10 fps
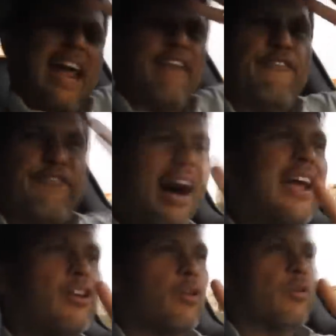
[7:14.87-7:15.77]
and
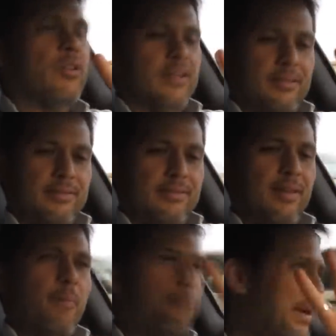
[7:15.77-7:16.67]
final
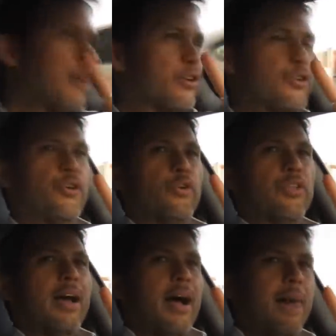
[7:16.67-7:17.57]
bitter truth
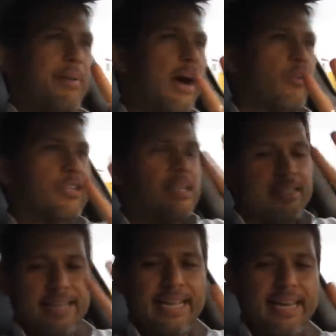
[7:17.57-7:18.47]
about
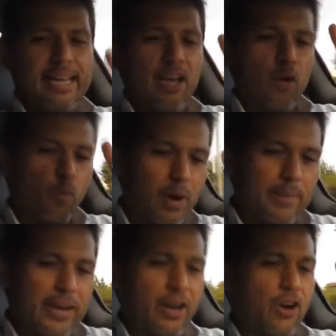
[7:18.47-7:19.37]
dating
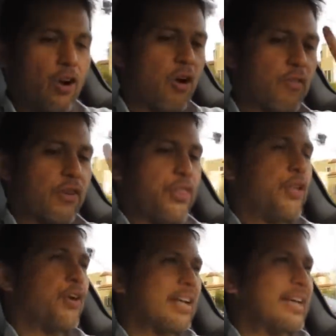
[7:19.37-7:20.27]
women over
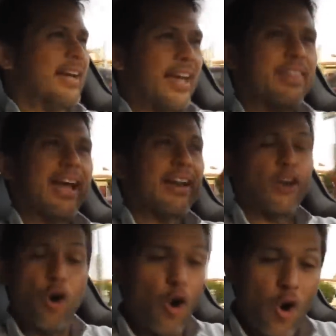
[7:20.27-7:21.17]
30 that
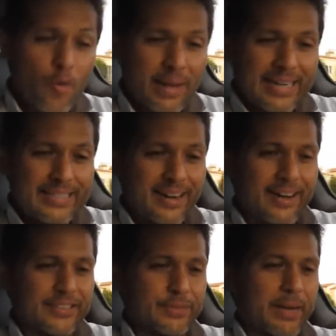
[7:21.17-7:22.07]
nobody
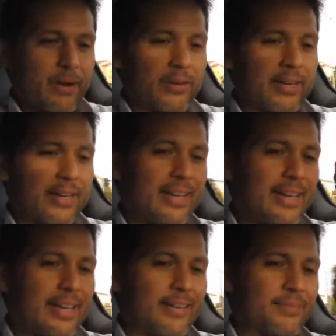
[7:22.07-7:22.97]
talks about
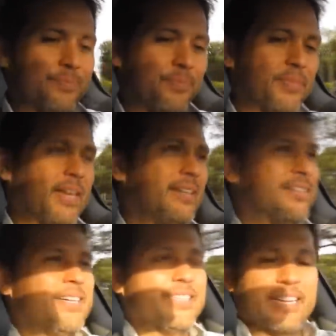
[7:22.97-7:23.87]

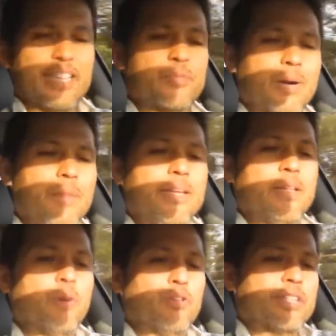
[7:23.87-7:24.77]
is this, and it's probably
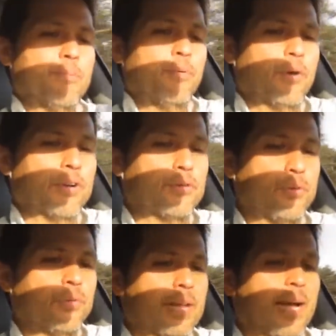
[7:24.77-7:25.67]
the most important
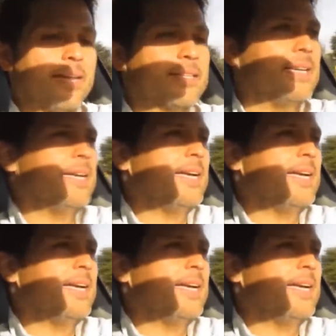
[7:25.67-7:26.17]
truth, guys,